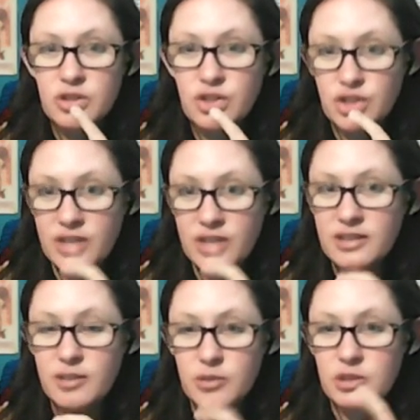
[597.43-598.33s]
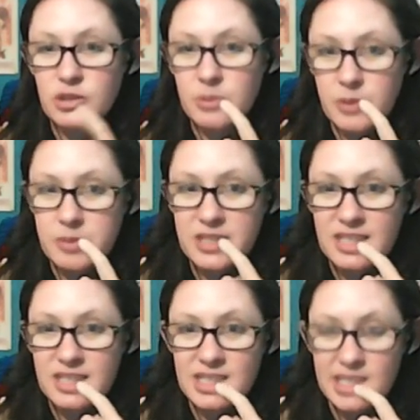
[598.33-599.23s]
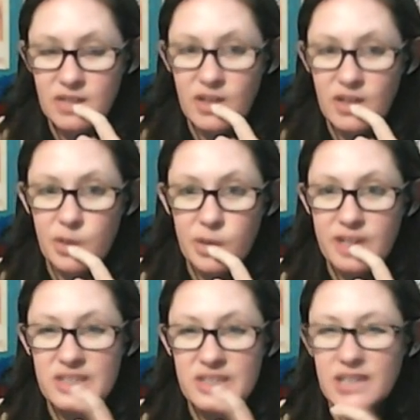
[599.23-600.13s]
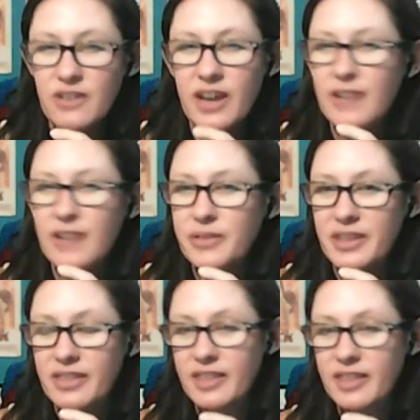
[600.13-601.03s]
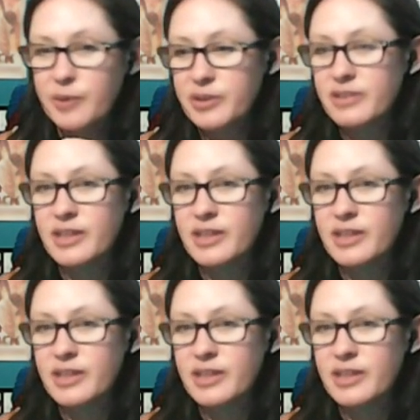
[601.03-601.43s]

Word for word: checked it on multiple websites until I found one. I was like, okay, I don't think that they would they